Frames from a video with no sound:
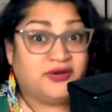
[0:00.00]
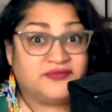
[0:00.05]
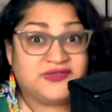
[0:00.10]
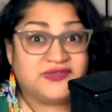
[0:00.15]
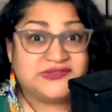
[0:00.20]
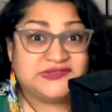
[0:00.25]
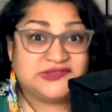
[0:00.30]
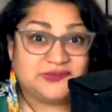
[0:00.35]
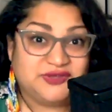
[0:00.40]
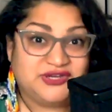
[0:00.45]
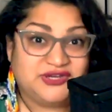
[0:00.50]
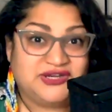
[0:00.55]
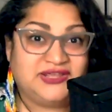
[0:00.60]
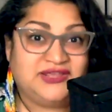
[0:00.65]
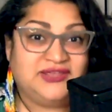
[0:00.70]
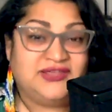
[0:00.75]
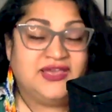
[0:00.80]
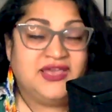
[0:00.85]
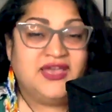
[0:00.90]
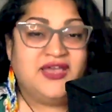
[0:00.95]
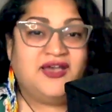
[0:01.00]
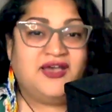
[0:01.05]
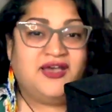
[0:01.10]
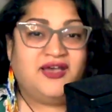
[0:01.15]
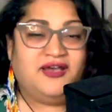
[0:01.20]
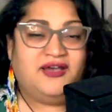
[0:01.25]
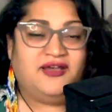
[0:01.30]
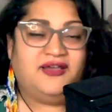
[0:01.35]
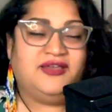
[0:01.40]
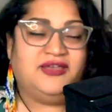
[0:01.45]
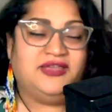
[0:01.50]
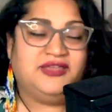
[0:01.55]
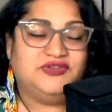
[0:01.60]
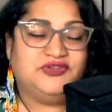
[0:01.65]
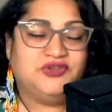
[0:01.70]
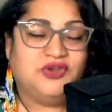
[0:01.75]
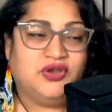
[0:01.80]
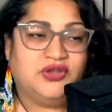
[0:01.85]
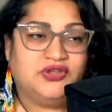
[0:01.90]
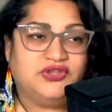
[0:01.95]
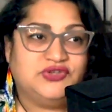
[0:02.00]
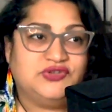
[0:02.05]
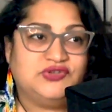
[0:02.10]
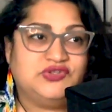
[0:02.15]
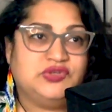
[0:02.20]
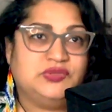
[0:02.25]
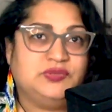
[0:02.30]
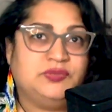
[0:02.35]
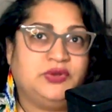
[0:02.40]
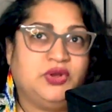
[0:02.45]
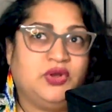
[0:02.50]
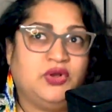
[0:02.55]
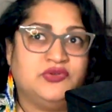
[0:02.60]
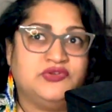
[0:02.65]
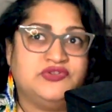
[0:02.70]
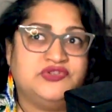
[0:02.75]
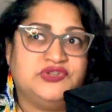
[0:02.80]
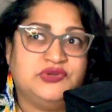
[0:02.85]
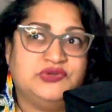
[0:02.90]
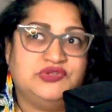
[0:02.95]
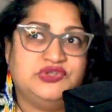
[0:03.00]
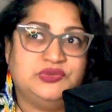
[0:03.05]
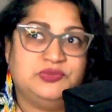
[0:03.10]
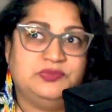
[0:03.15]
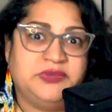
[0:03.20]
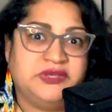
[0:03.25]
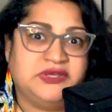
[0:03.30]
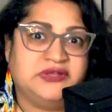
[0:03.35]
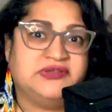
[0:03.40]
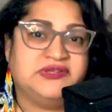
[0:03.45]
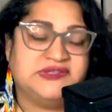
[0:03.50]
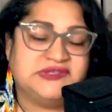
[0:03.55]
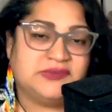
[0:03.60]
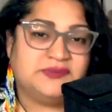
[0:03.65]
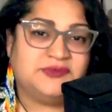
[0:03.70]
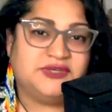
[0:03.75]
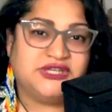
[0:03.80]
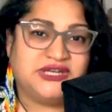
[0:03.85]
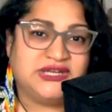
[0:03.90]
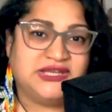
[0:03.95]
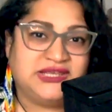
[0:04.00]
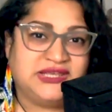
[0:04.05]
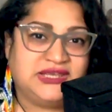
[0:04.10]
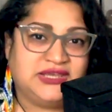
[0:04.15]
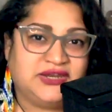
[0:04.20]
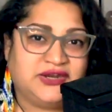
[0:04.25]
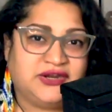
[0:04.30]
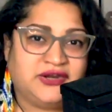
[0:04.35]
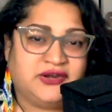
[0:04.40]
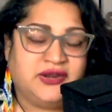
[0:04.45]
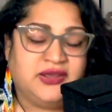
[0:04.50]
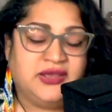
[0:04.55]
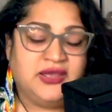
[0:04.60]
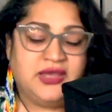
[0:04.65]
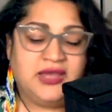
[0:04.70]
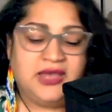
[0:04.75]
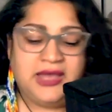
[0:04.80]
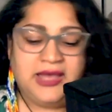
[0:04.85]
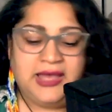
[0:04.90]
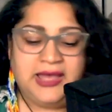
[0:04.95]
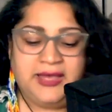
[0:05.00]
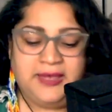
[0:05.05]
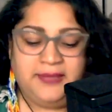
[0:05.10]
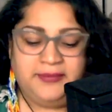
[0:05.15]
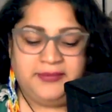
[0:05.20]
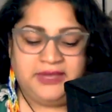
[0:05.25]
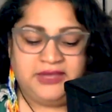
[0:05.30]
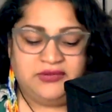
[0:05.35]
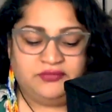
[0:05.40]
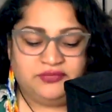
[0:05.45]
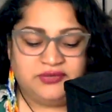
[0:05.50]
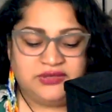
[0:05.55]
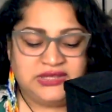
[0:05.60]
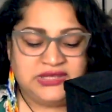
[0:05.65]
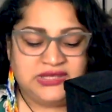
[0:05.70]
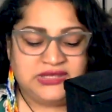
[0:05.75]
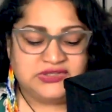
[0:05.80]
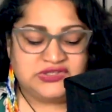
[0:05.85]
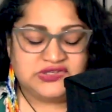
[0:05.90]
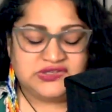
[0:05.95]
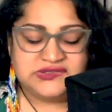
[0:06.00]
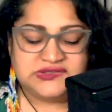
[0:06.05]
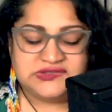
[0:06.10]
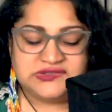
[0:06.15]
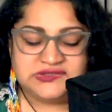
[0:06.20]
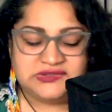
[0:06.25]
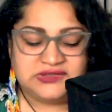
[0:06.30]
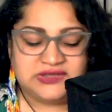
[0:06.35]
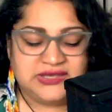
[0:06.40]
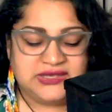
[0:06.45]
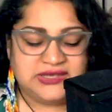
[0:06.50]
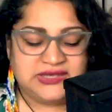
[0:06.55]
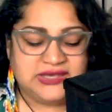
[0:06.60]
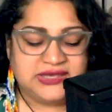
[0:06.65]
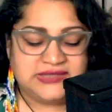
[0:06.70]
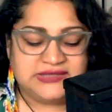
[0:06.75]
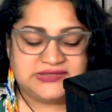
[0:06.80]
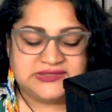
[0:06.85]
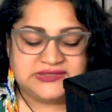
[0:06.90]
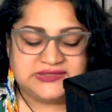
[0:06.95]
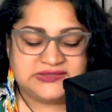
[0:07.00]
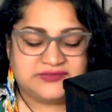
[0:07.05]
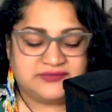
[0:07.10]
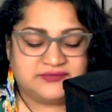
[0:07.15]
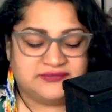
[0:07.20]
community on YouTube, but also to build this community here. It really just it's